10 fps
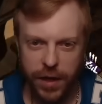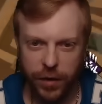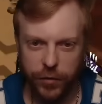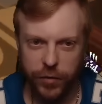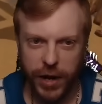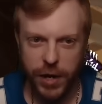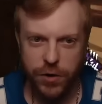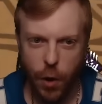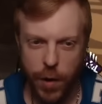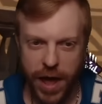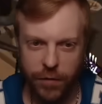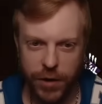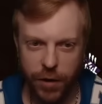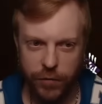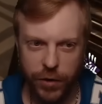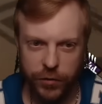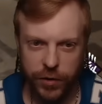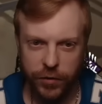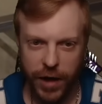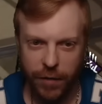this and you don't have enough
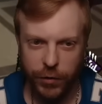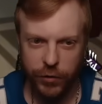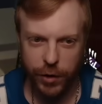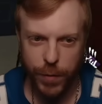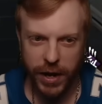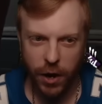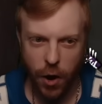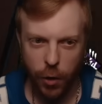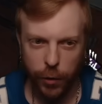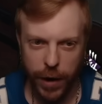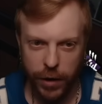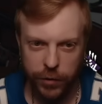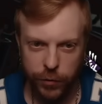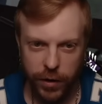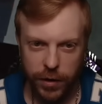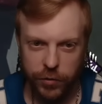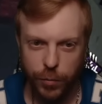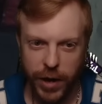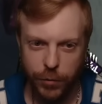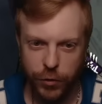distance, obviously, to make it all the way around,
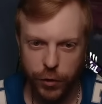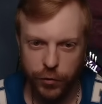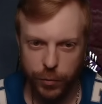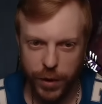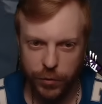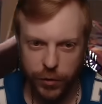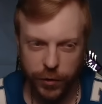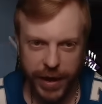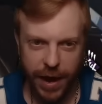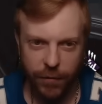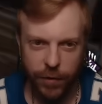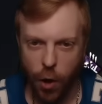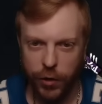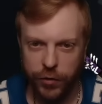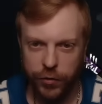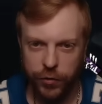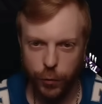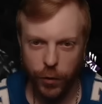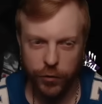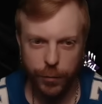sometimes you do. Sometimes you literally have all the distance in the
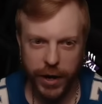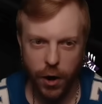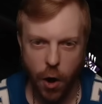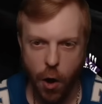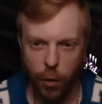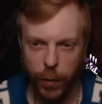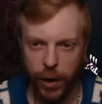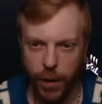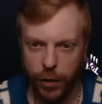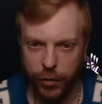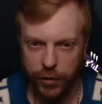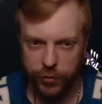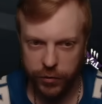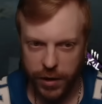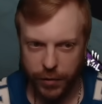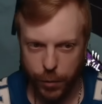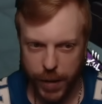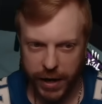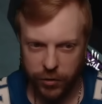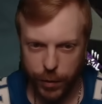world to make it all the way around this and then
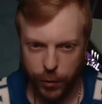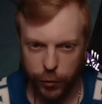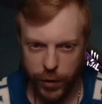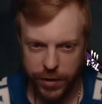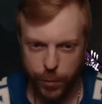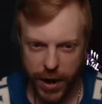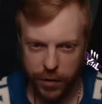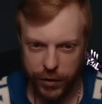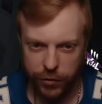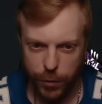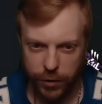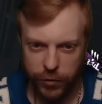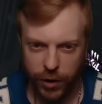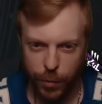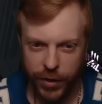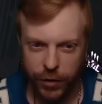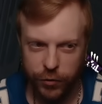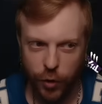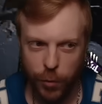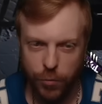make it to be able to greed the pallet that spawns here. But that is
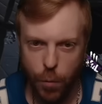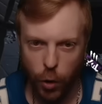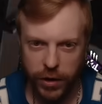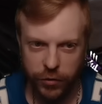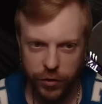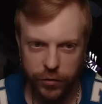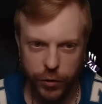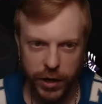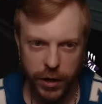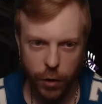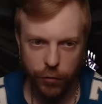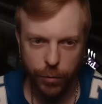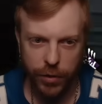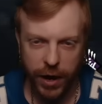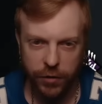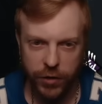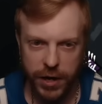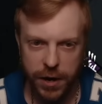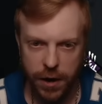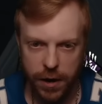so much more distance you need to go from there to
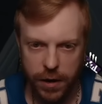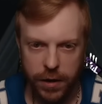here.